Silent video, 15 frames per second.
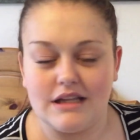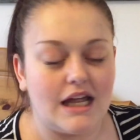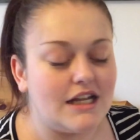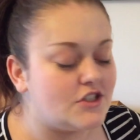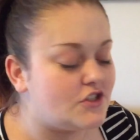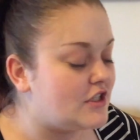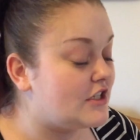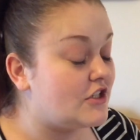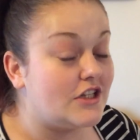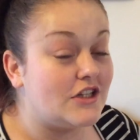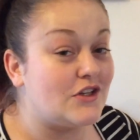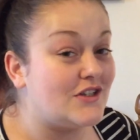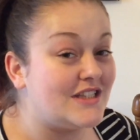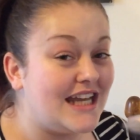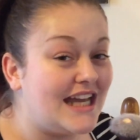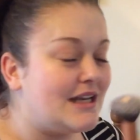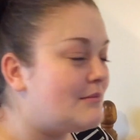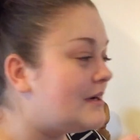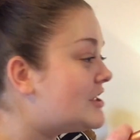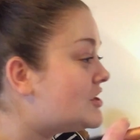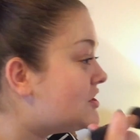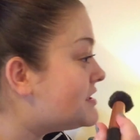It's really good and it
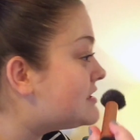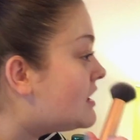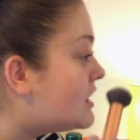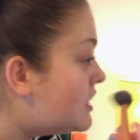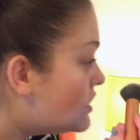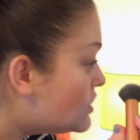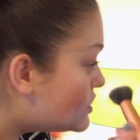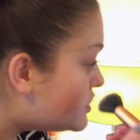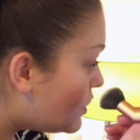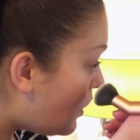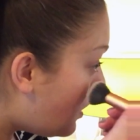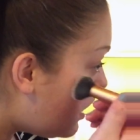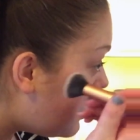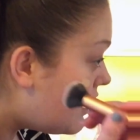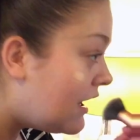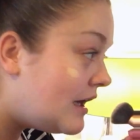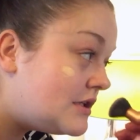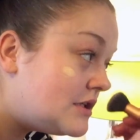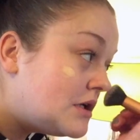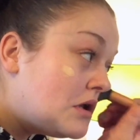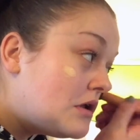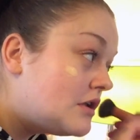matches. So I
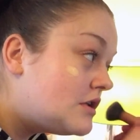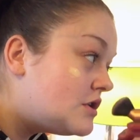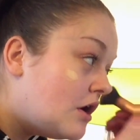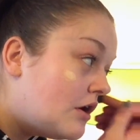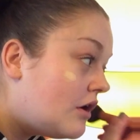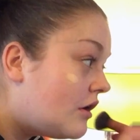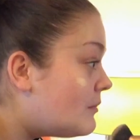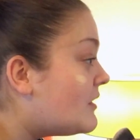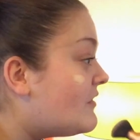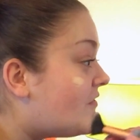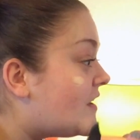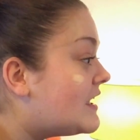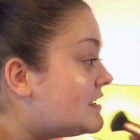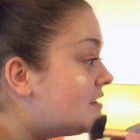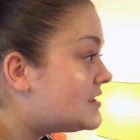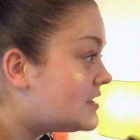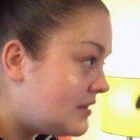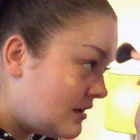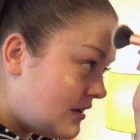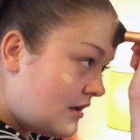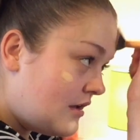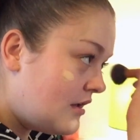just dot on my face.
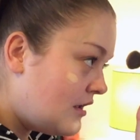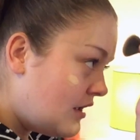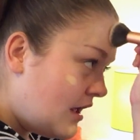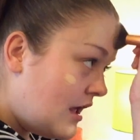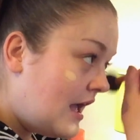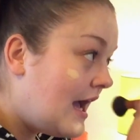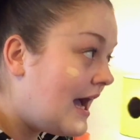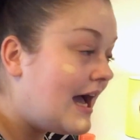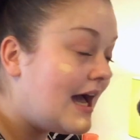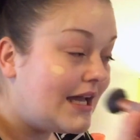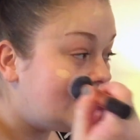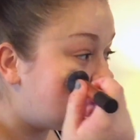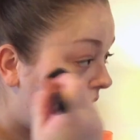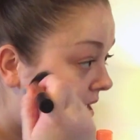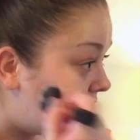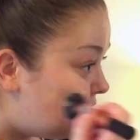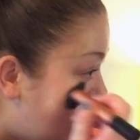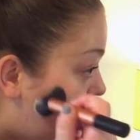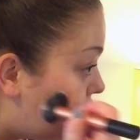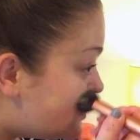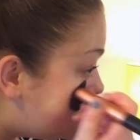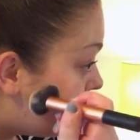I tend
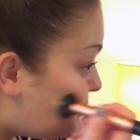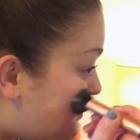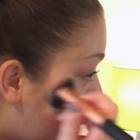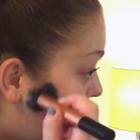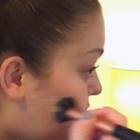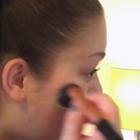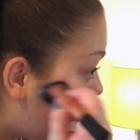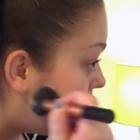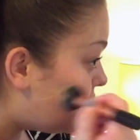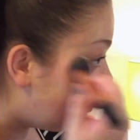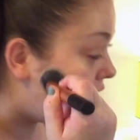not to put